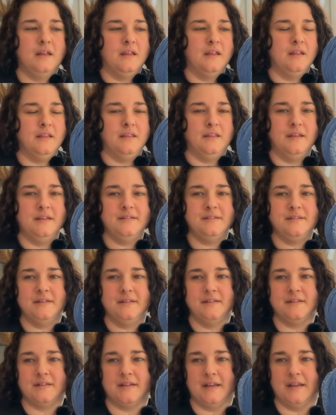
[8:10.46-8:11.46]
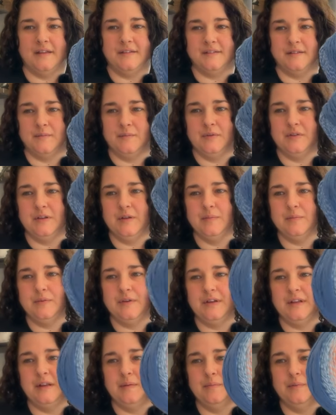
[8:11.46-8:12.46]
This has got some really
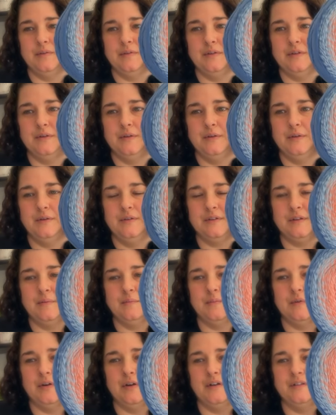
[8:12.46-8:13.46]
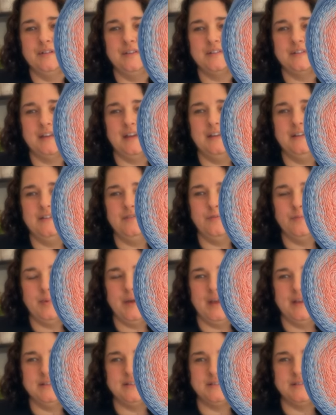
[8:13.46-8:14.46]
pretty blues and marl. It's kind of
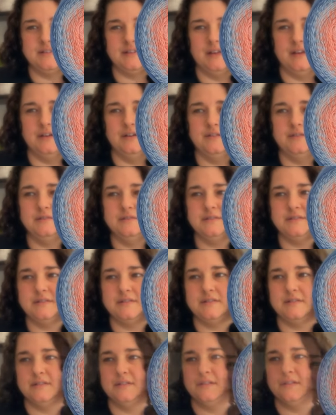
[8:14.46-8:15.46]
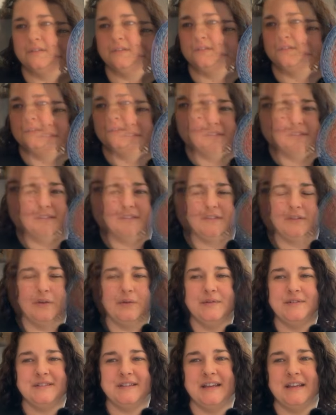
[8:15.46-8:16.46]
pastels.
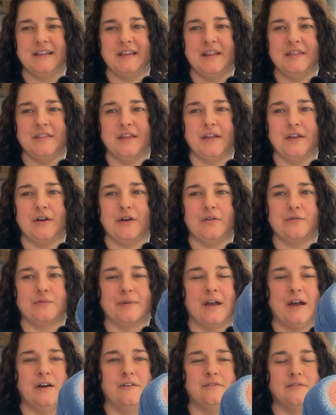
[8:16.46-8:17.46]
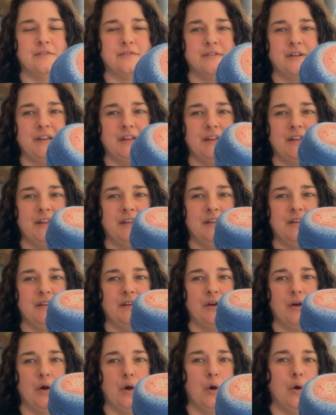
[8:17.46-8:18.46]
Don't see anything on Ravelry
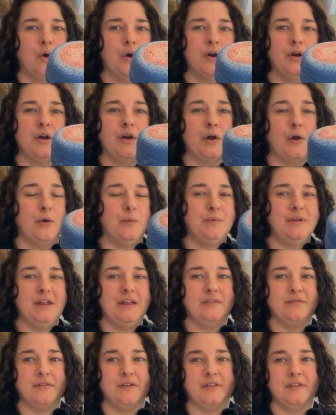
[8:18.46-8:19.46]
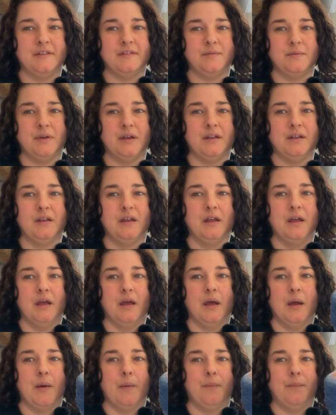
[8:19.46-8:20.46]
or Hobbii for this one,
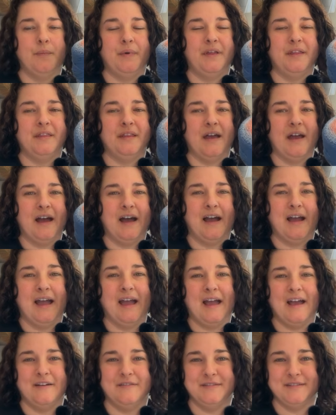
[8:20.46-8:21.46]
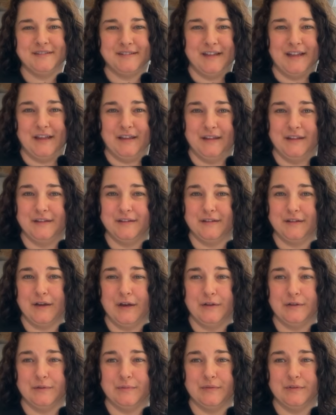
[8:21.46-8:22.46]
but I have seen this
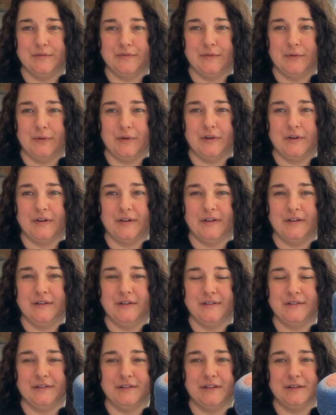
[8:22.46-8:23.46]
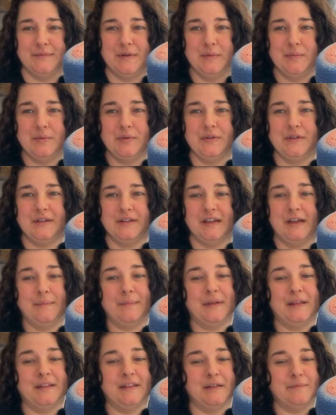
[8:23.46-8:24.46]
color before. So let me pull it
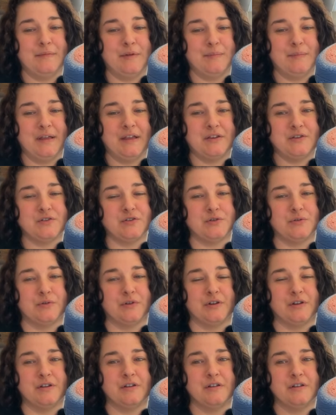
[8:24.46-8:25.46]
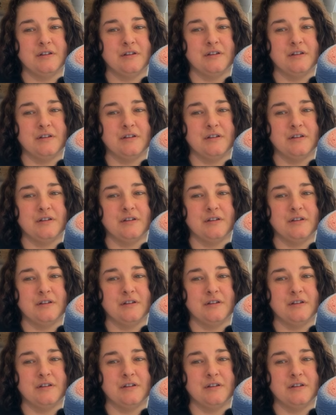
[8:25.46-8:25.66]
up and let me make sure.